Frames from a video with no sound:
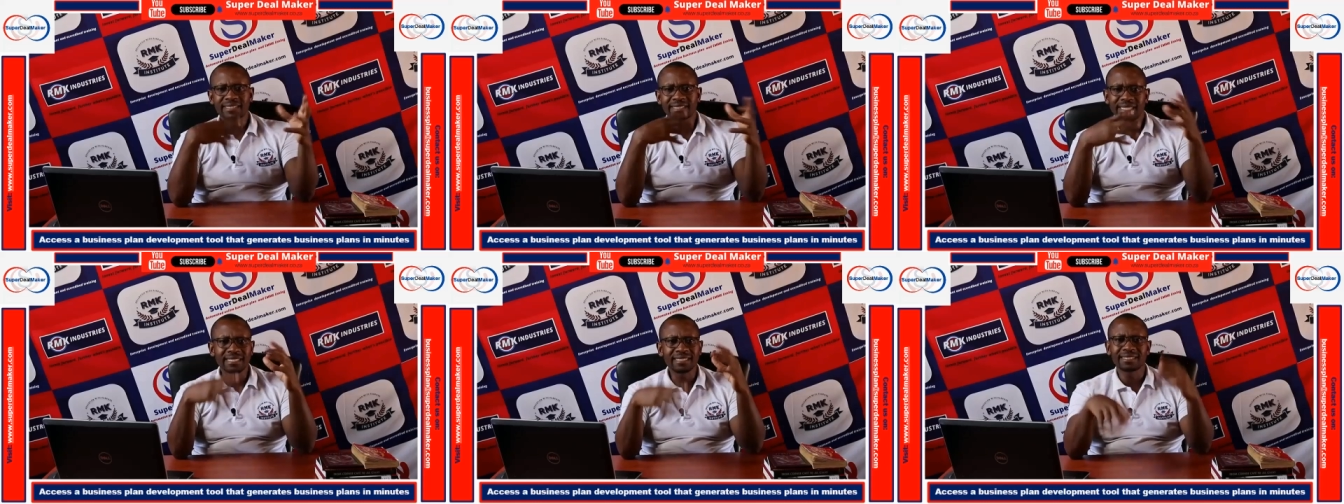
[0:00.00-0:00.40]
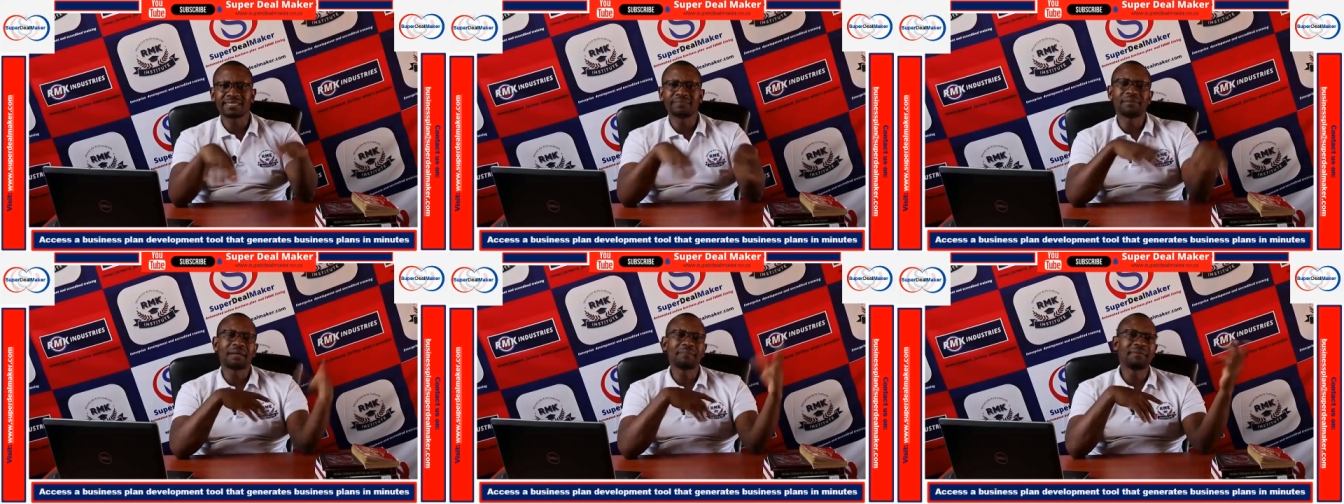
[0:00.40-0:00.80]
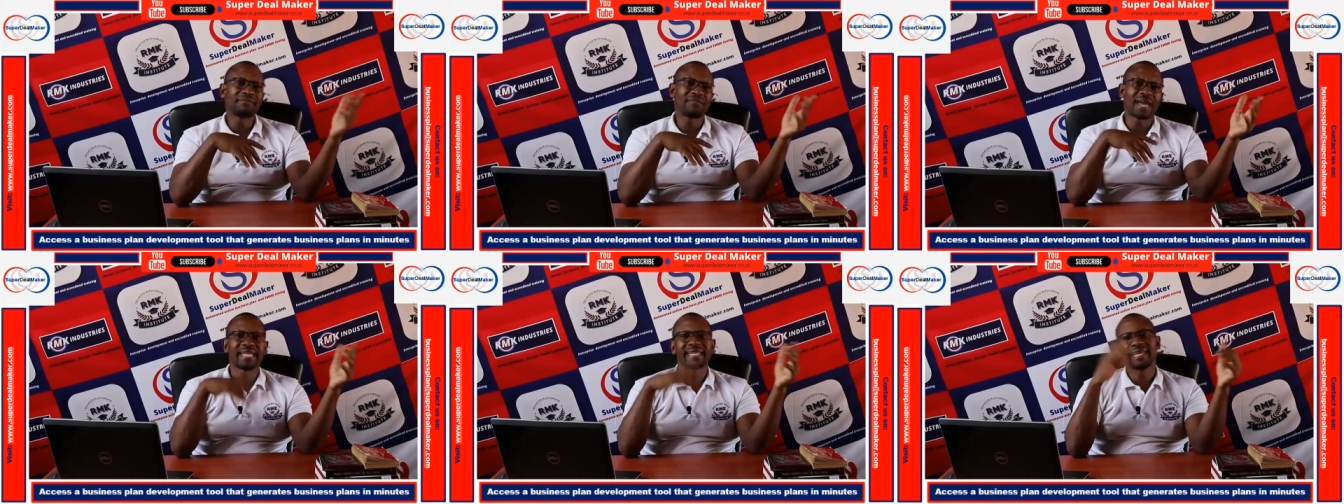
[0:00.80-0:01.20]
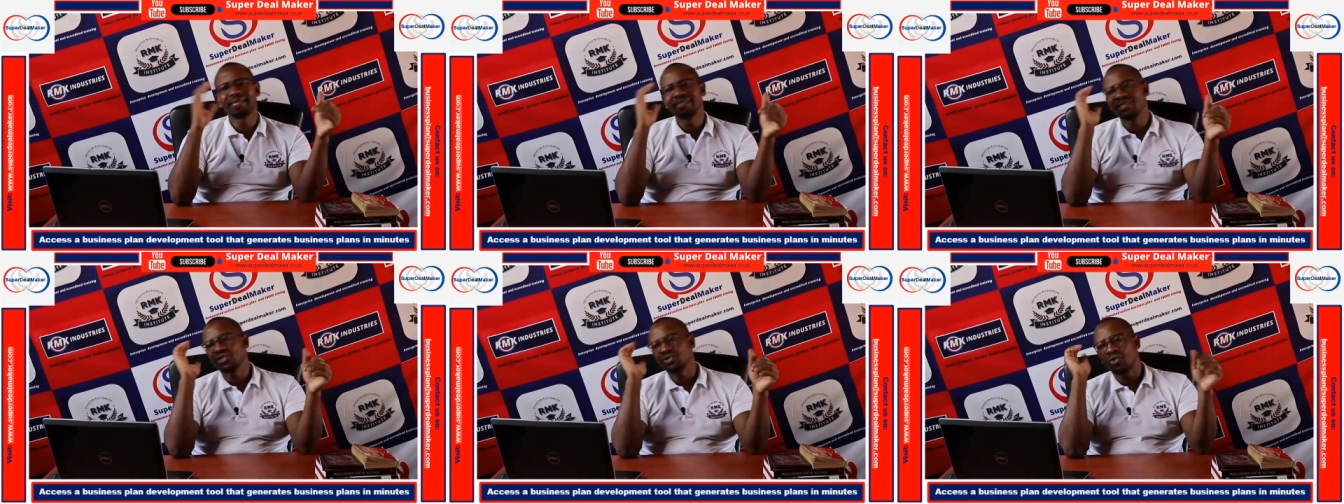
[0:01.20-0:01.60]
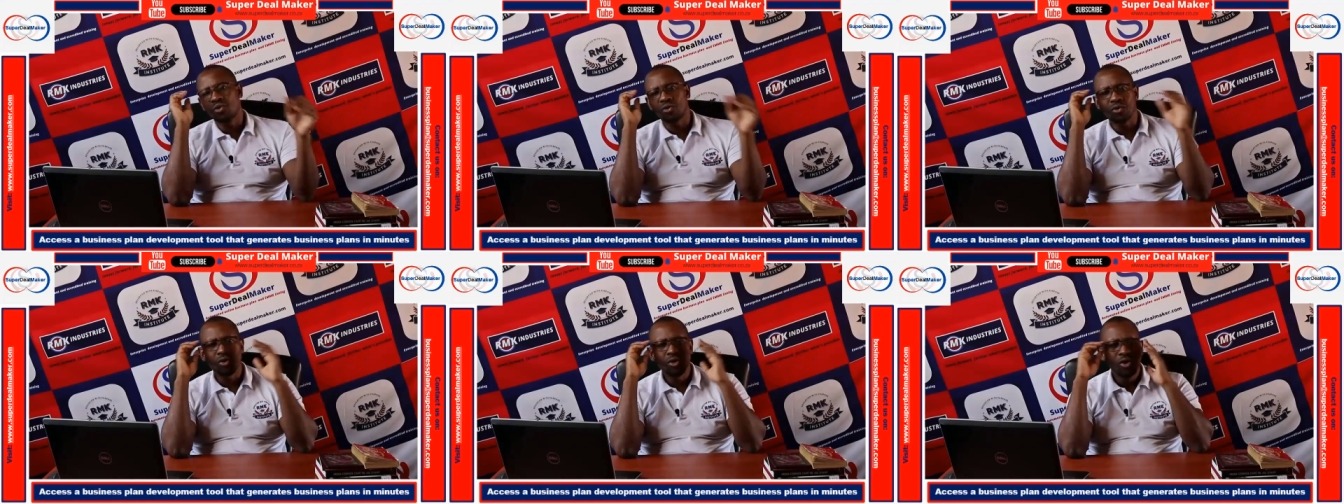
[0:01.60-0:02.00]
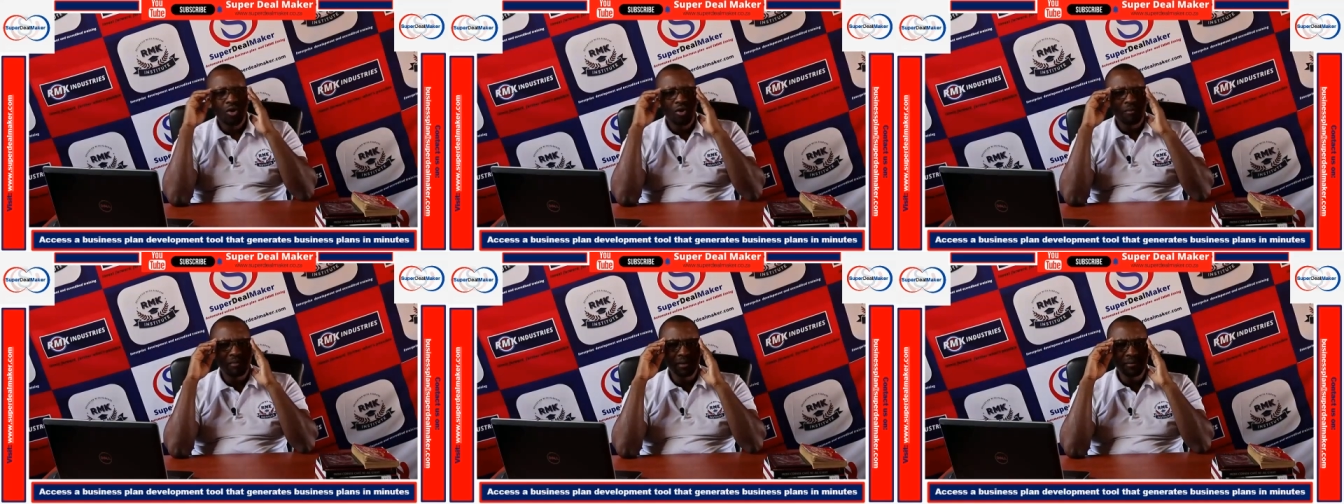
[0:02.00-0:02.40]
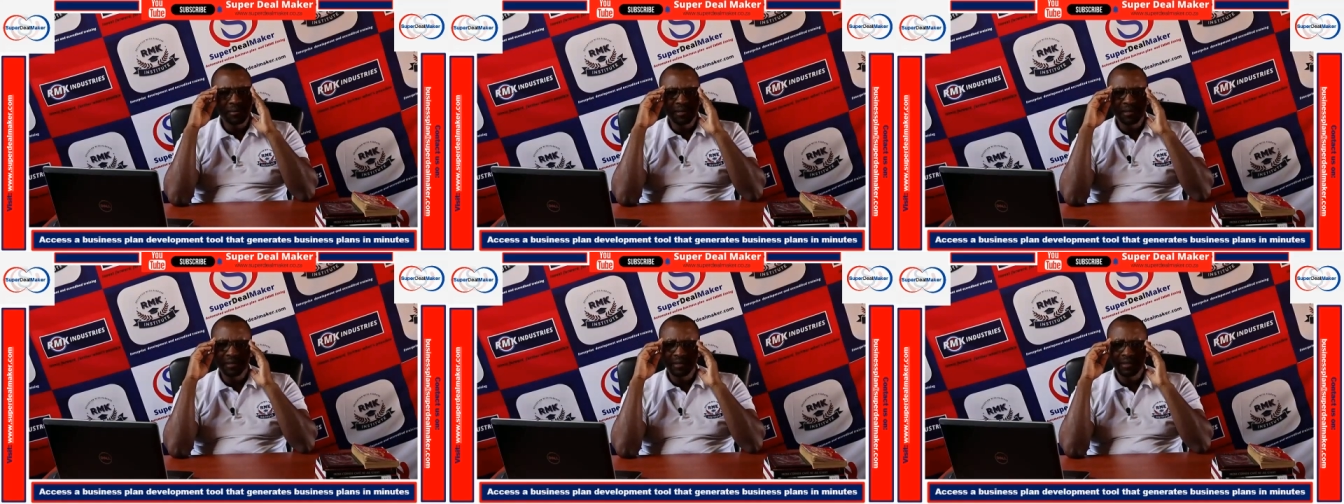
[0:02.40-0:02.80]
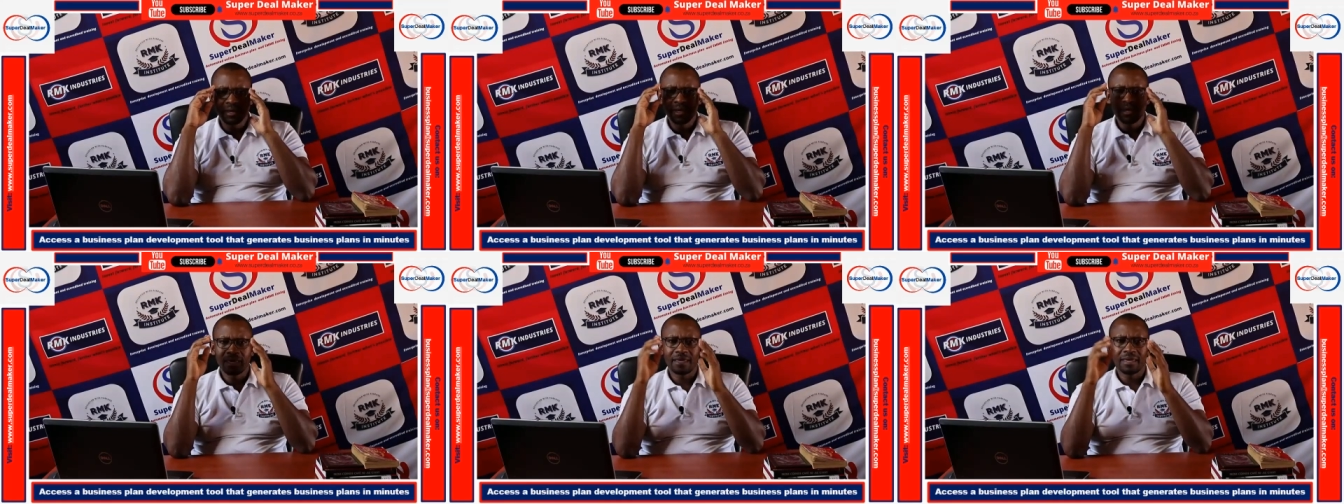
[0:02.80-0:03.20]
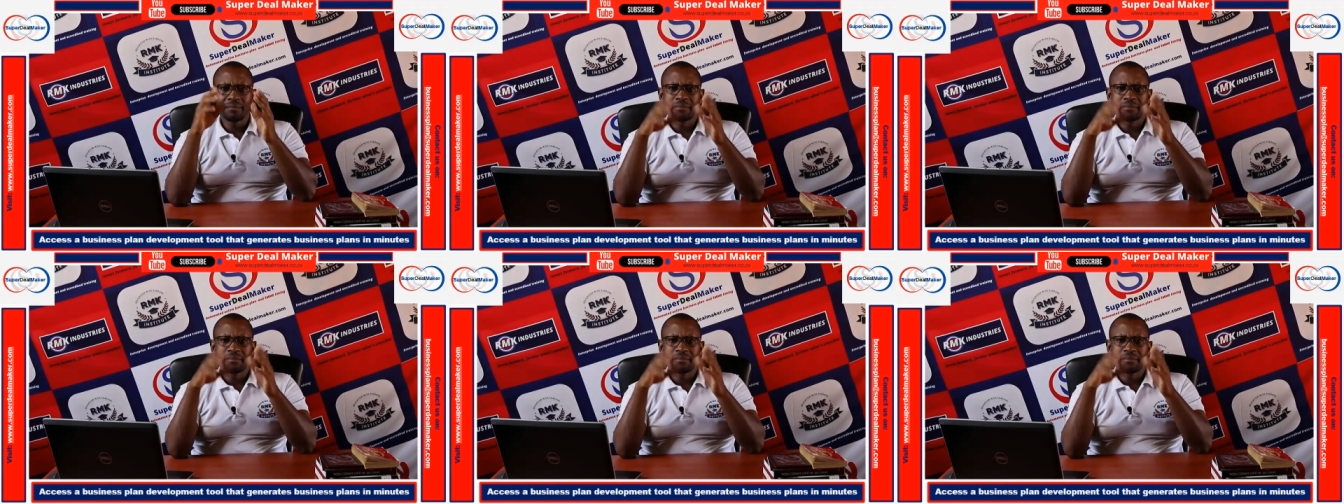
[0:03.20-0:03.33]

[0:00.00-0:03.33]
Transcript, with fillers: skills. It might be finance or maybe uh,